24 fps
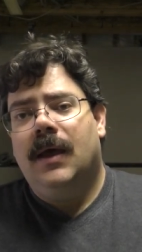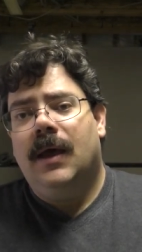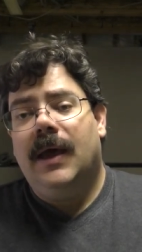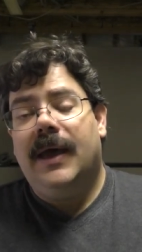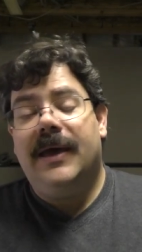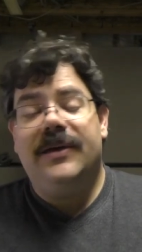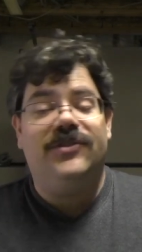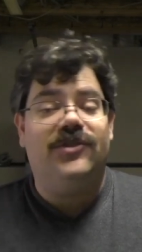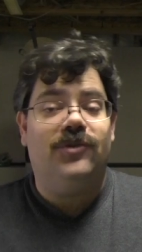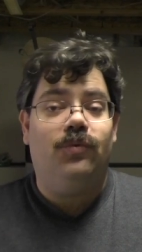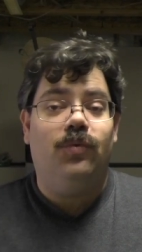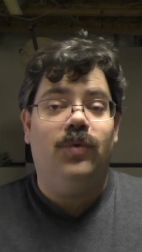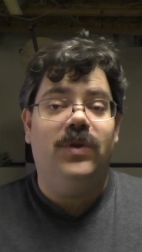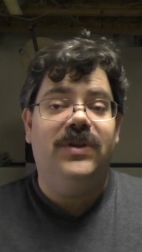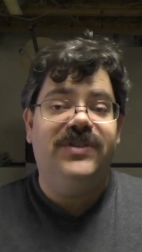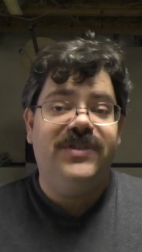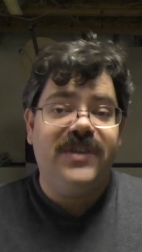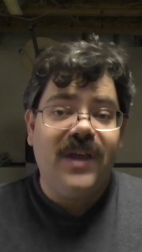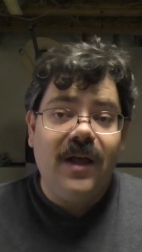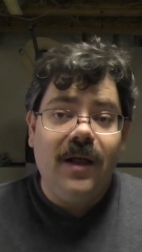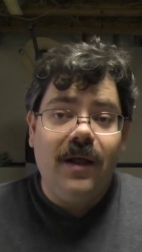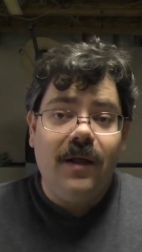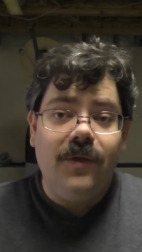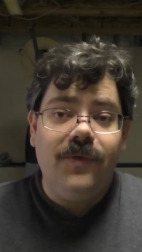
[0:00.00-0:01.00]
As a
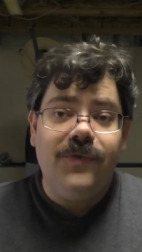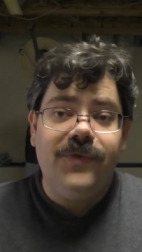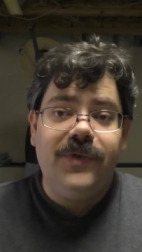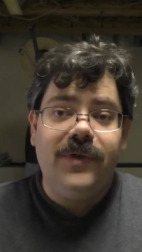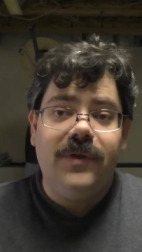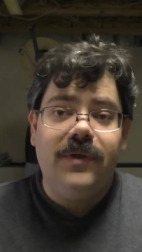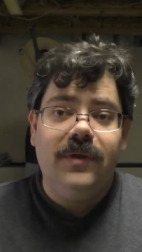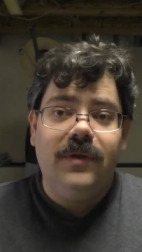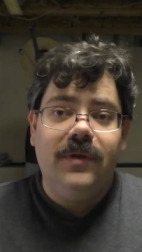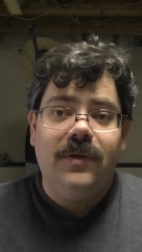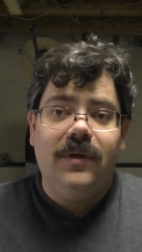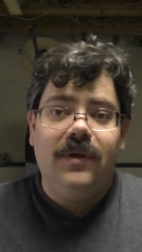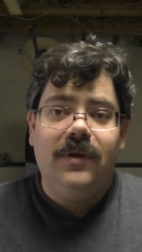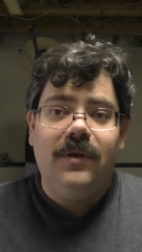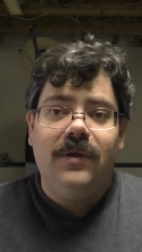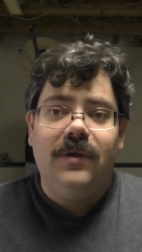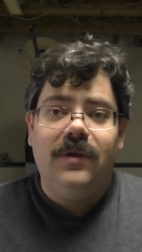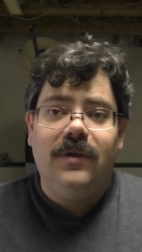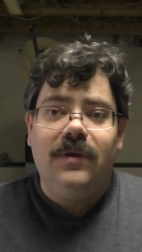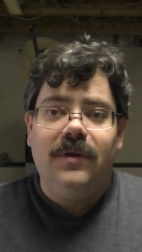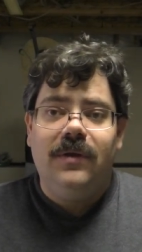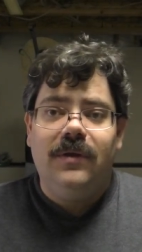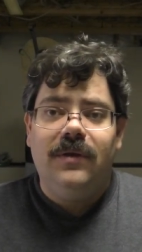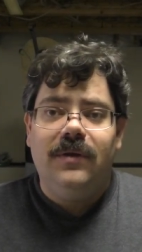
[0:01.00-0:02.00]
result,
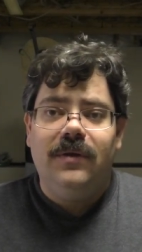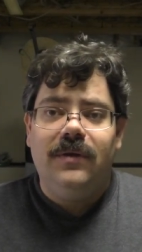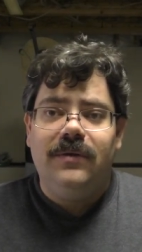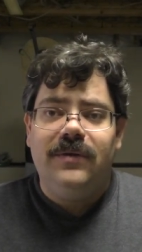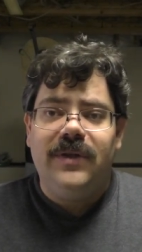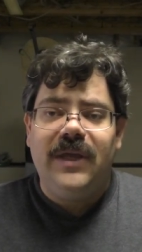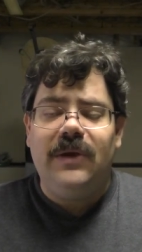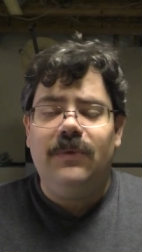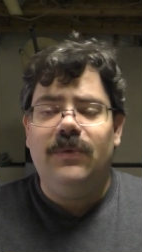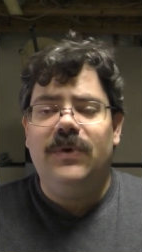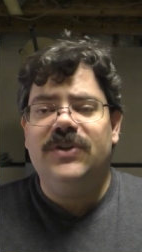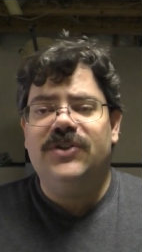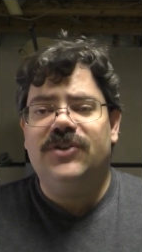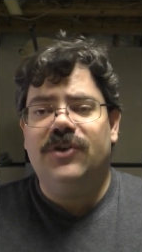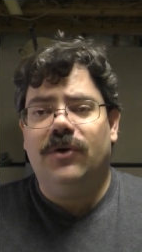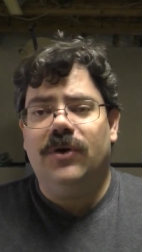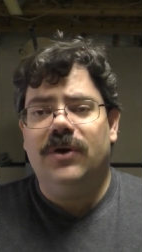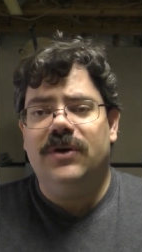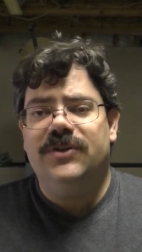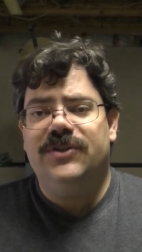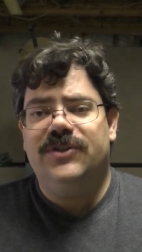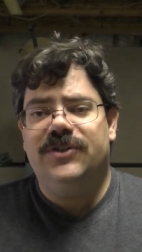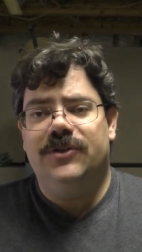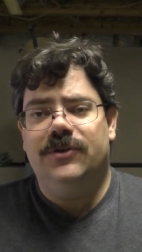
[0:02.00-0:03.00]
they
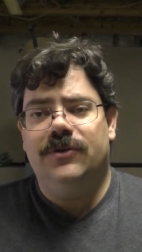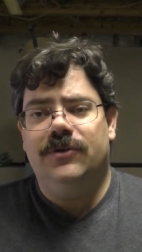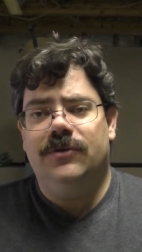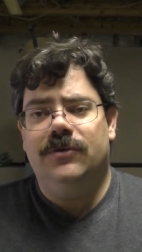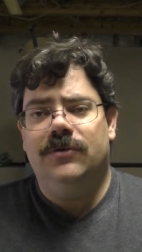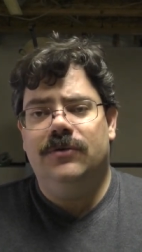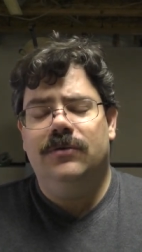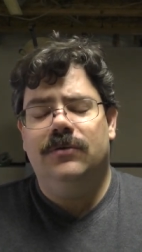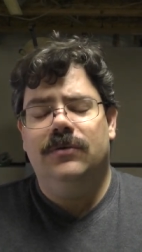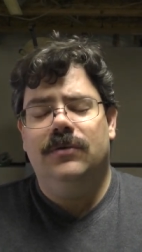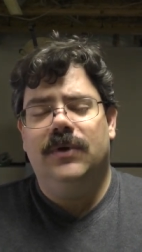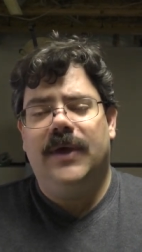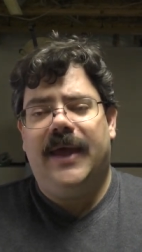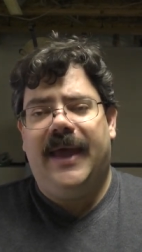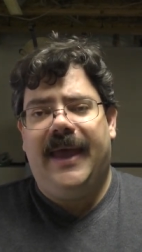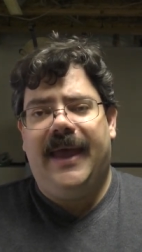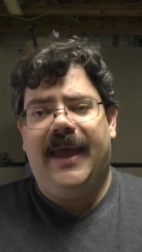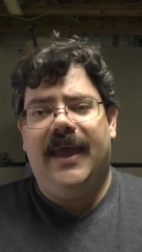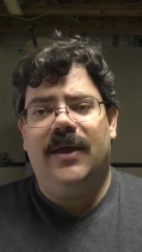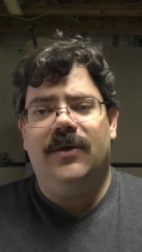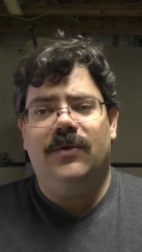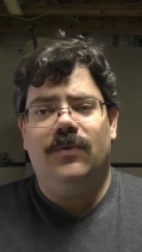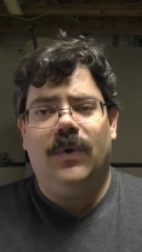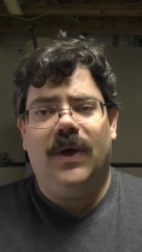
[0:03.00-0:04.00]
resort to
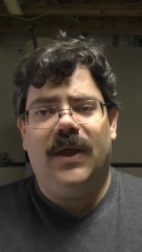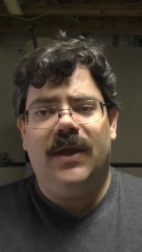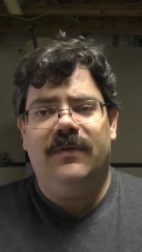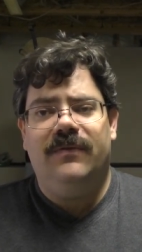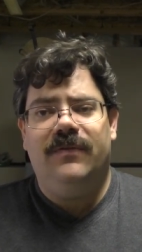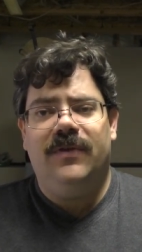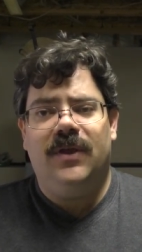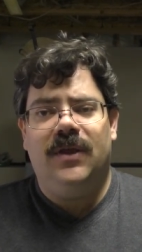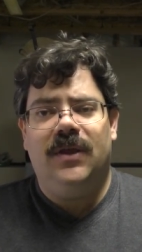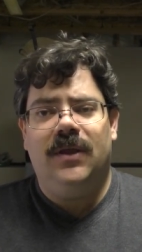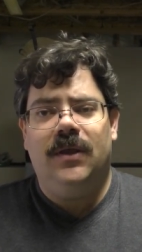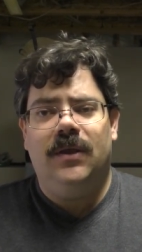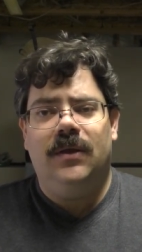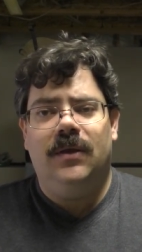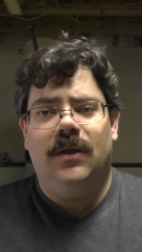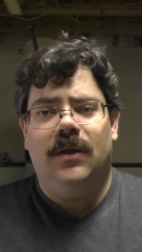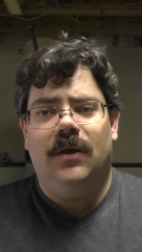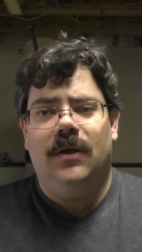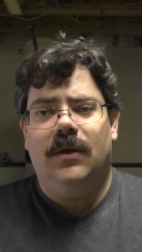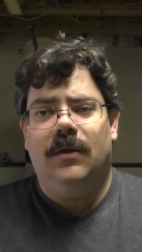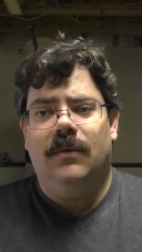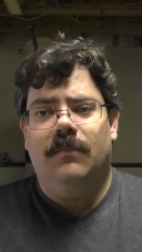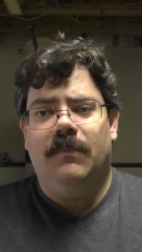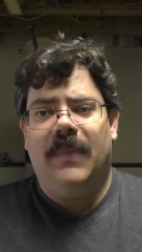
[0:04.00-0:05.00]
hand wavy
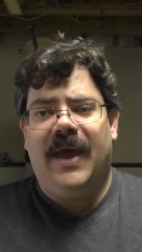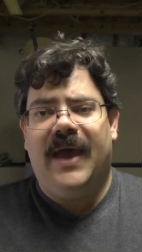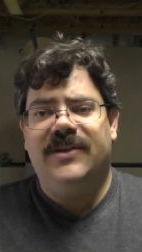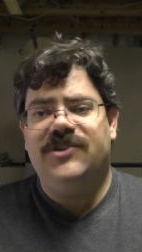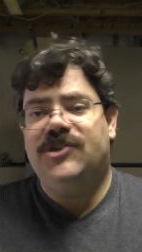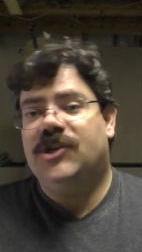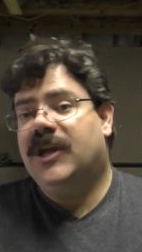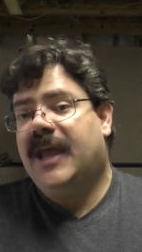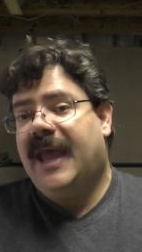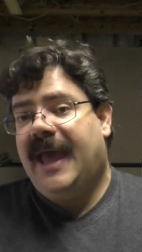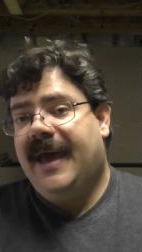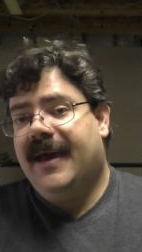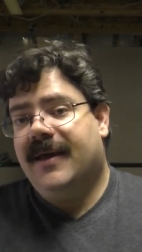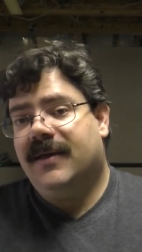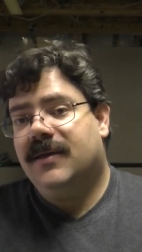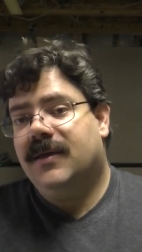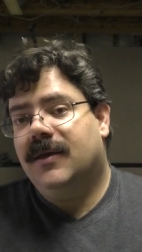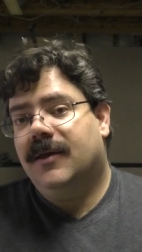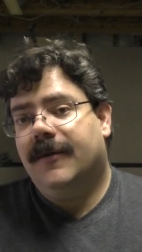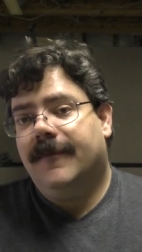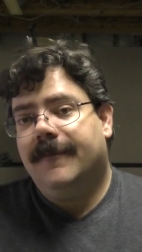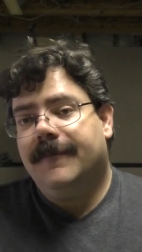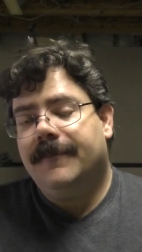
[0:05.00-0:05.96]
magic hacking.